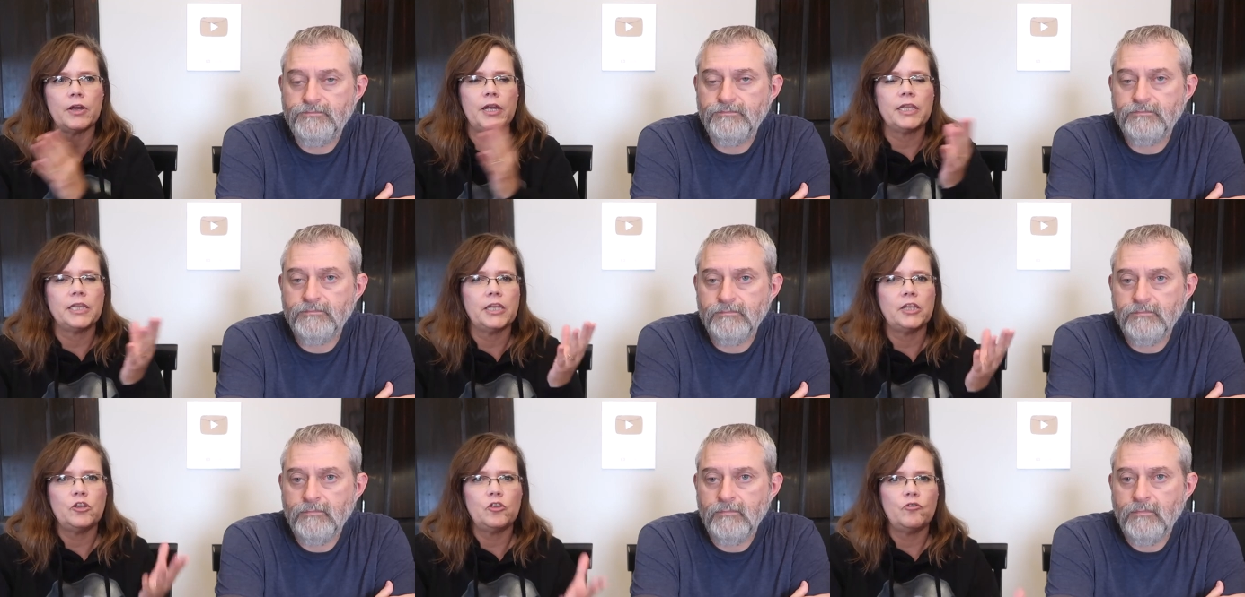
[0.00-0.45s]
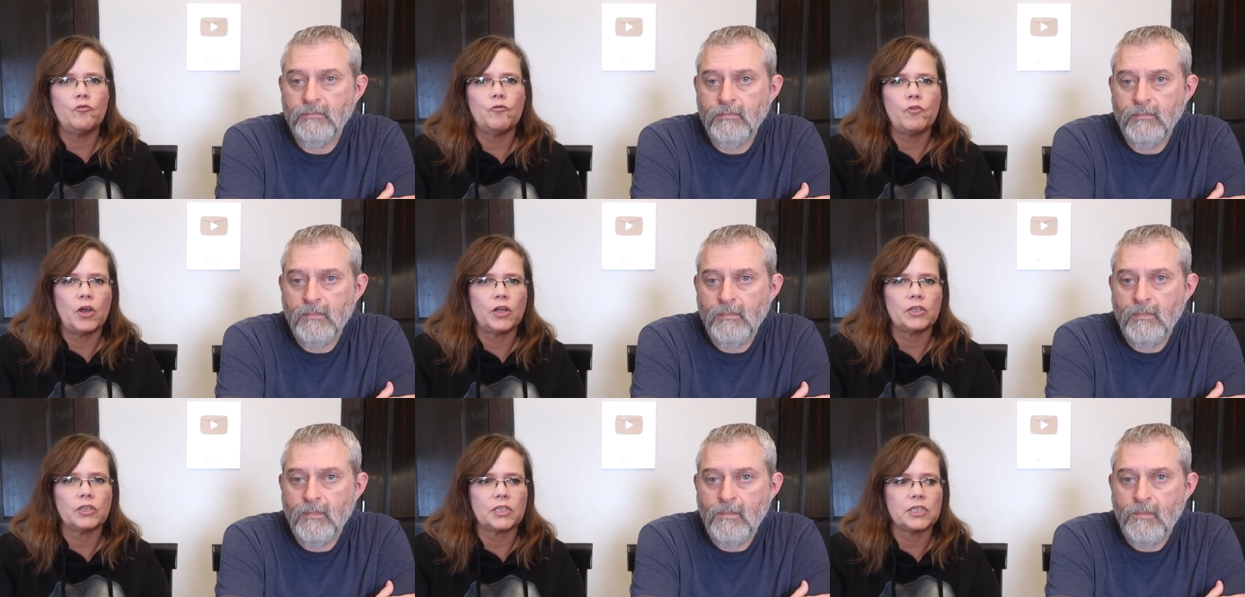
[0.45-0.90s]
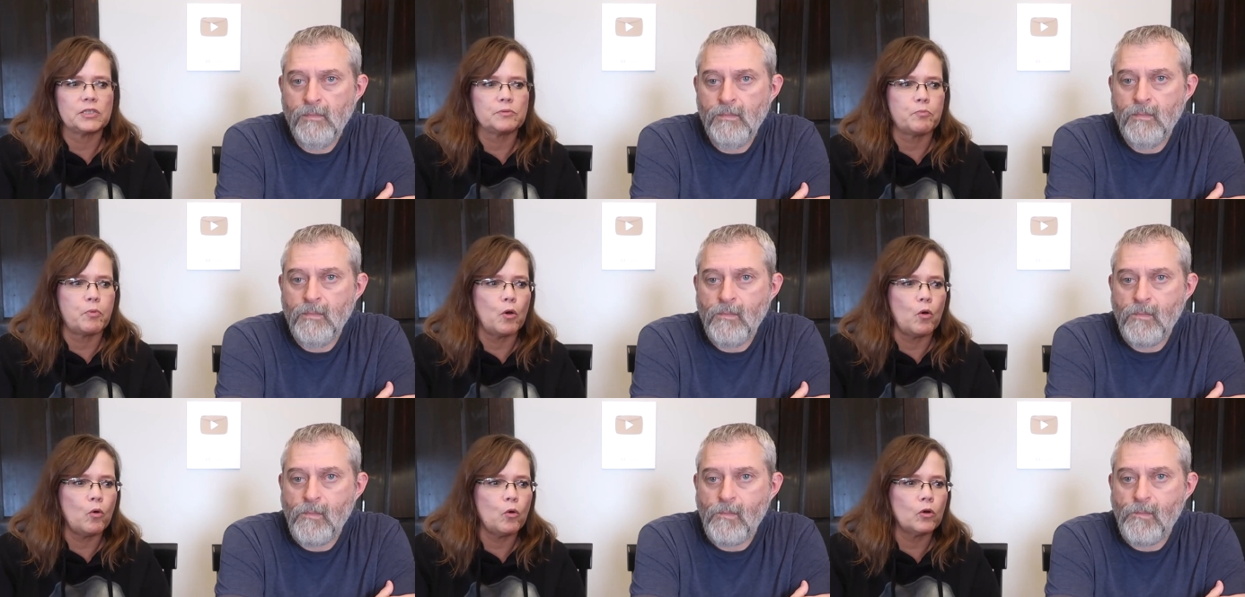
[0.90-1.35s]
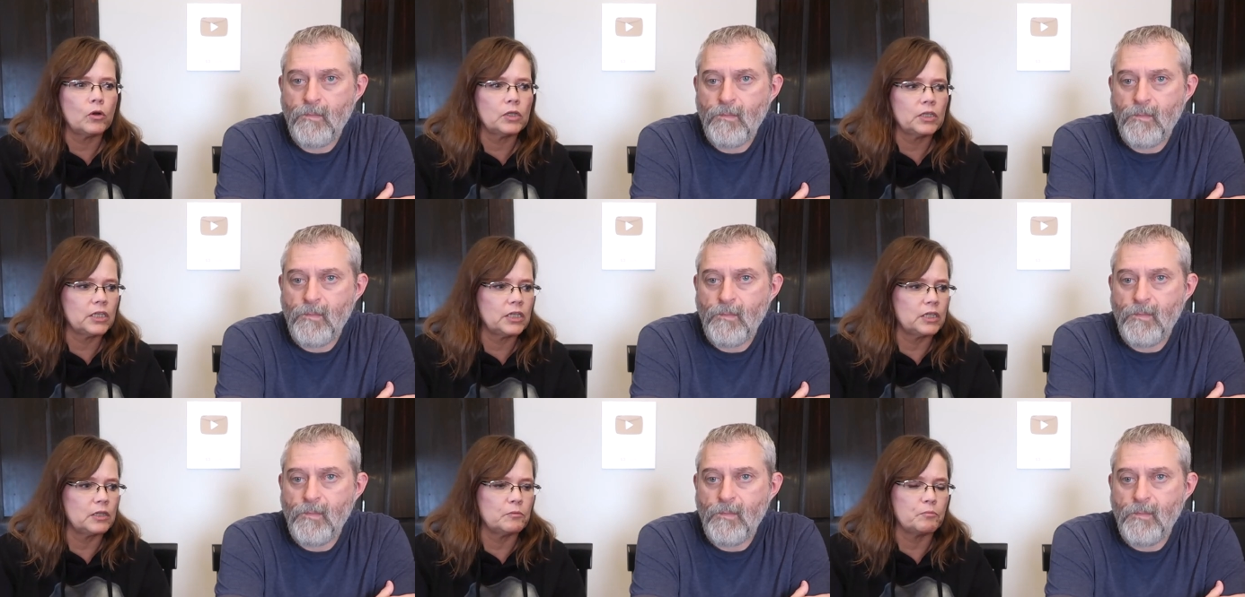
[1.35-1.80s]
Speaker 1: and then you've got this poor
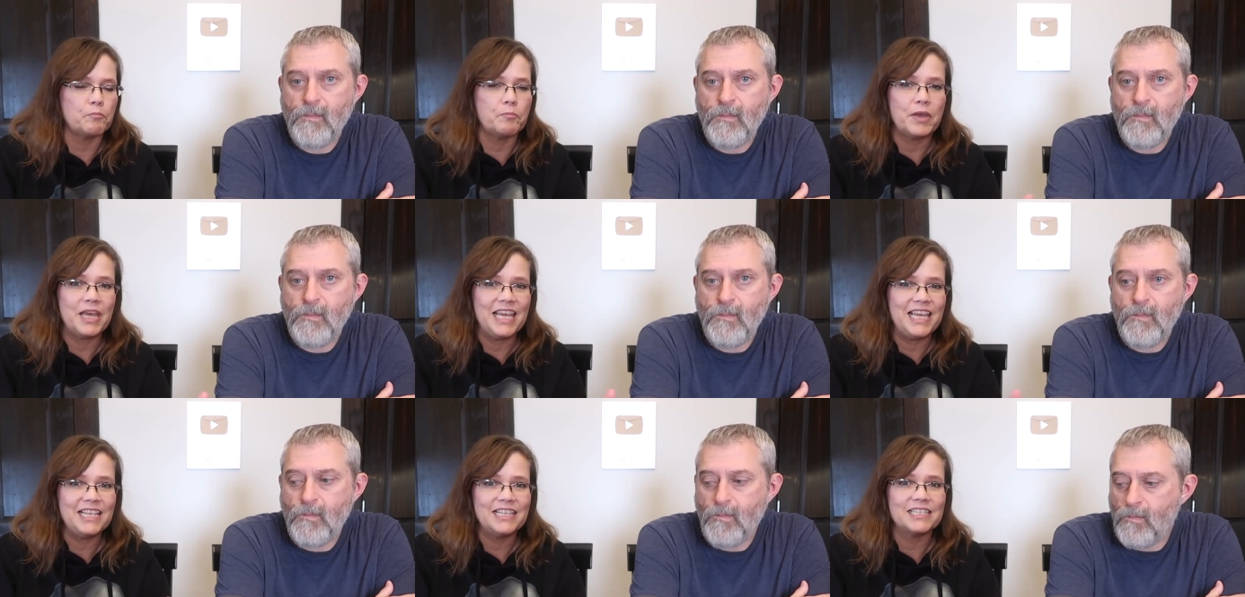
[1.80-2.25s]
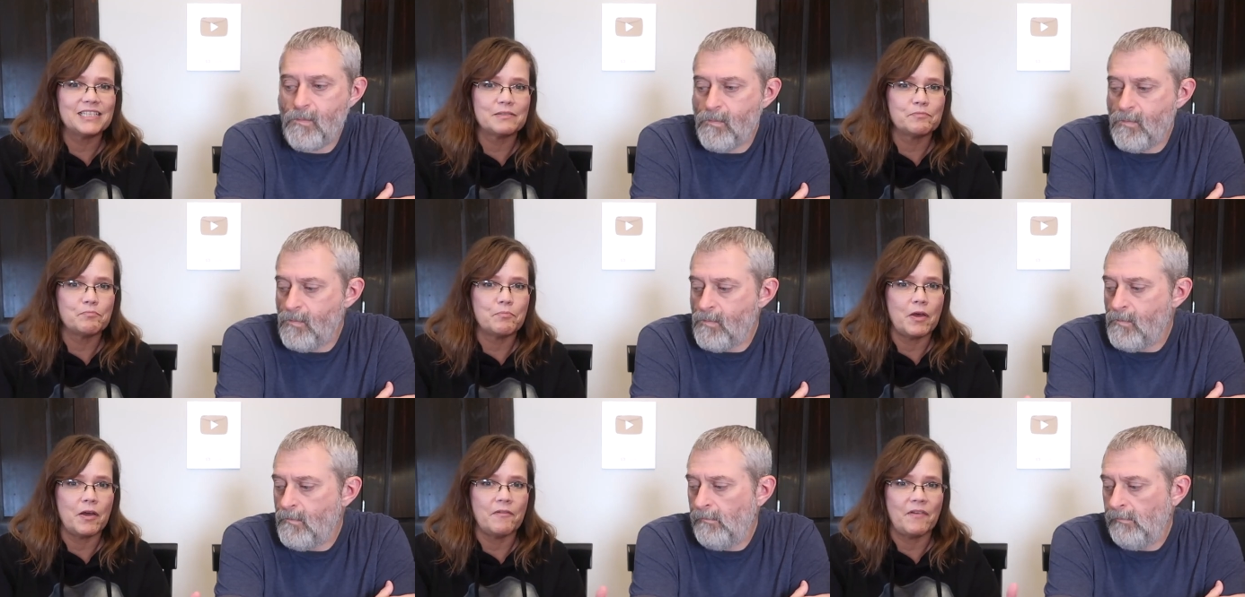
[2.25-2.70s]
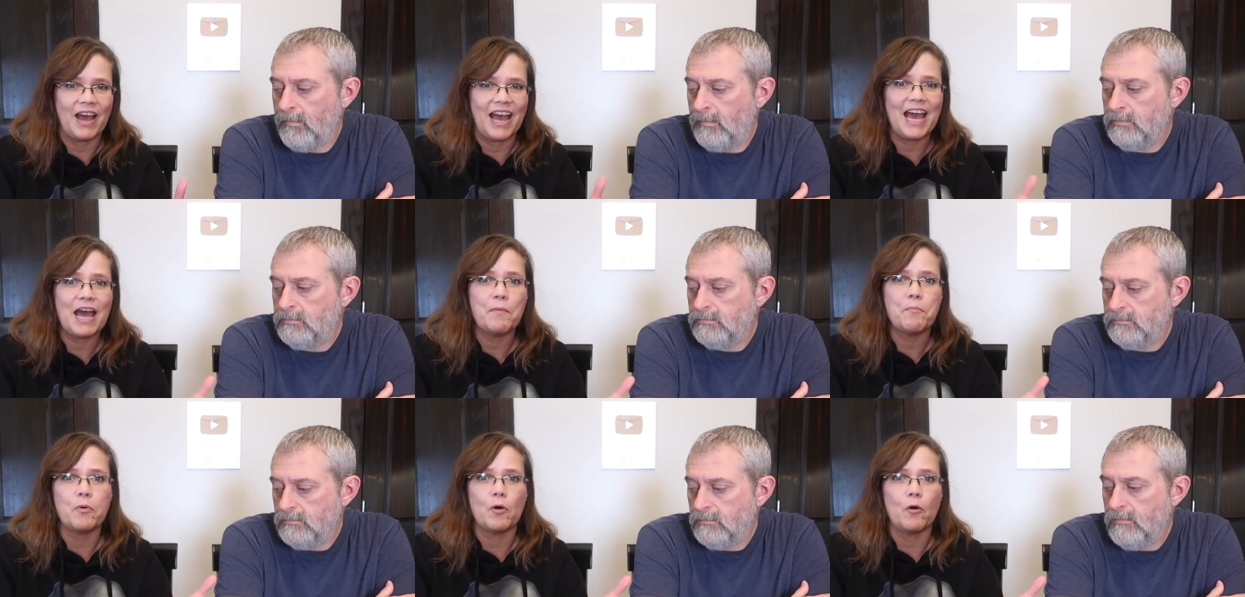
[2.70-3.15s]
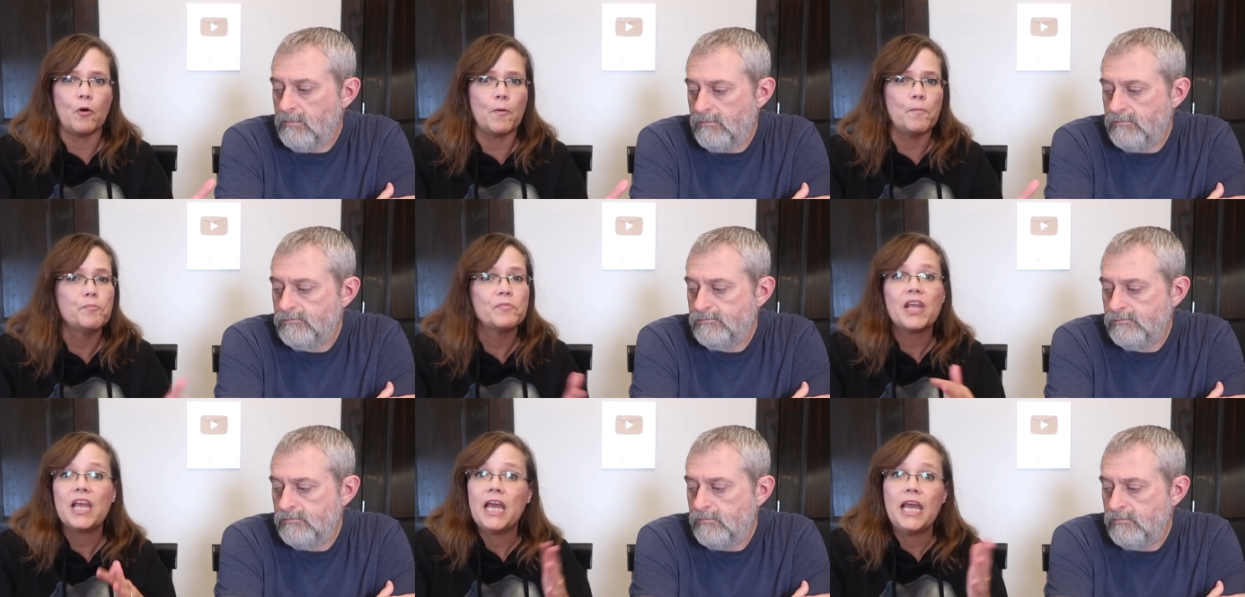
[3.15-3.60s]
little piece of
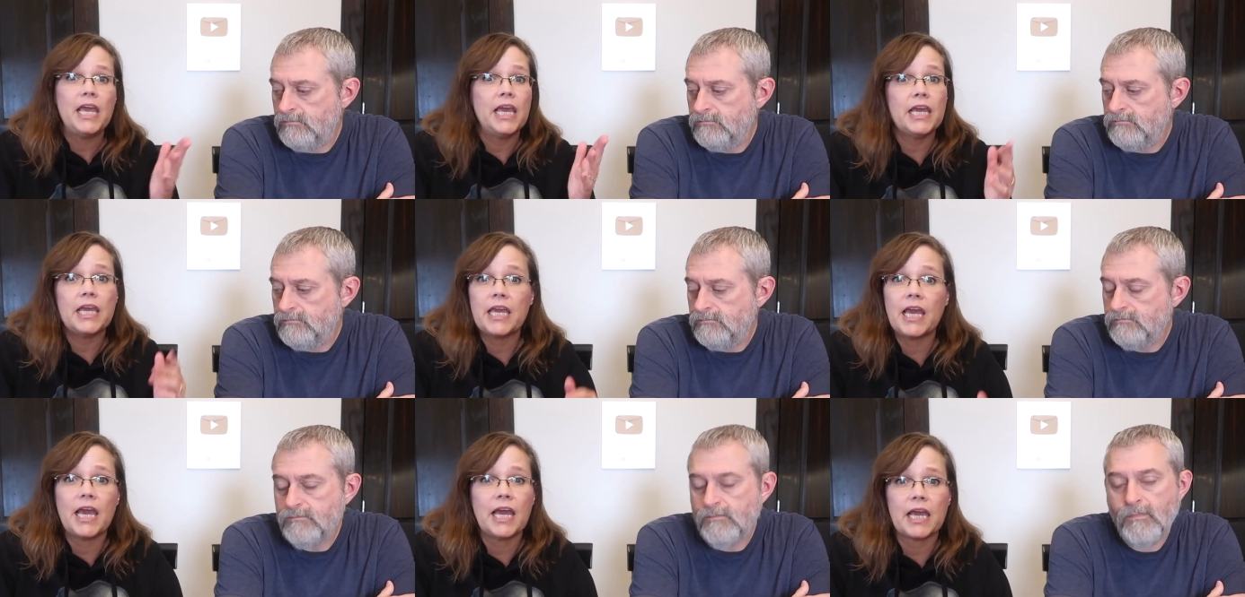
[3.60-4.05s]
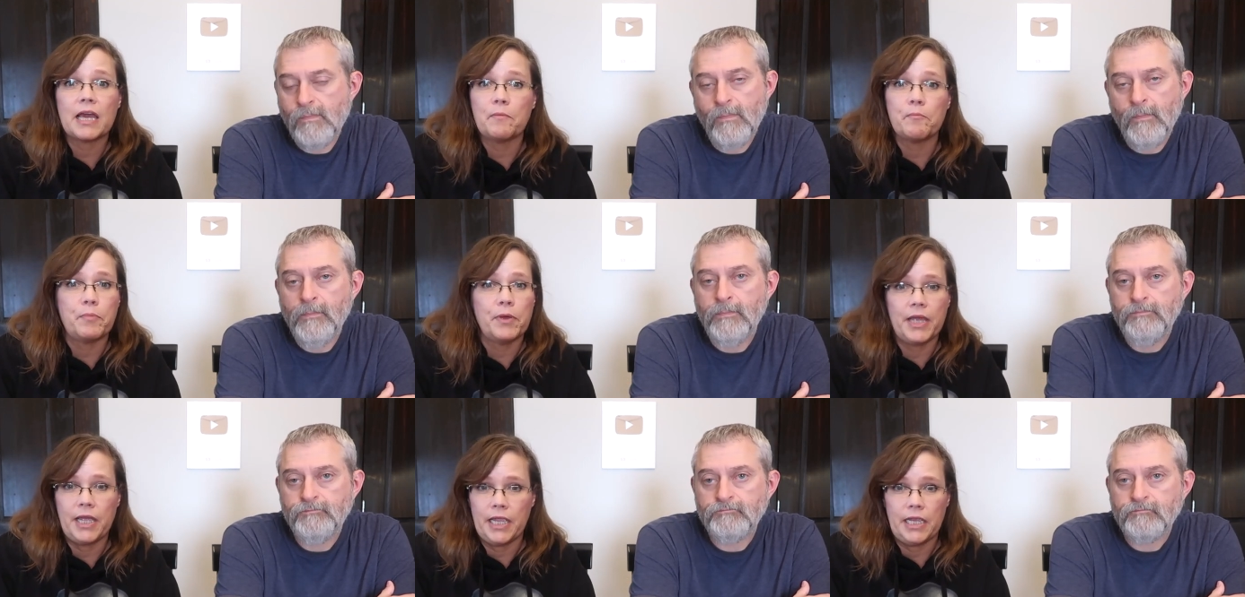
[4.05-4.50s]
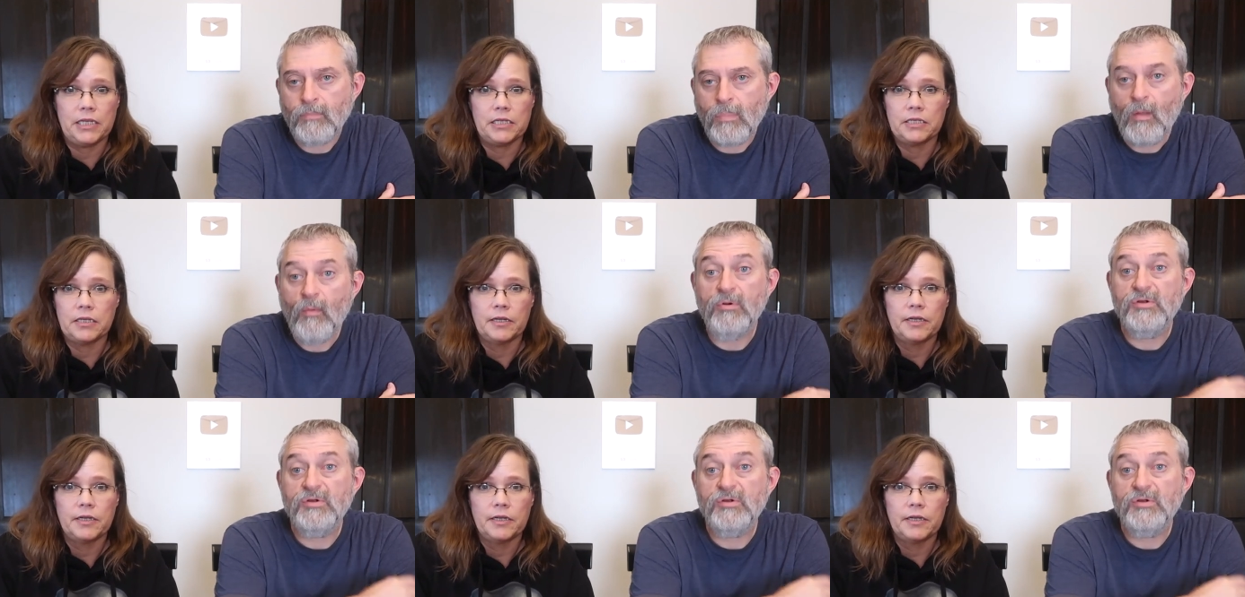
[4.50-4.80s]
apple. Mm-hmm. It can't compete.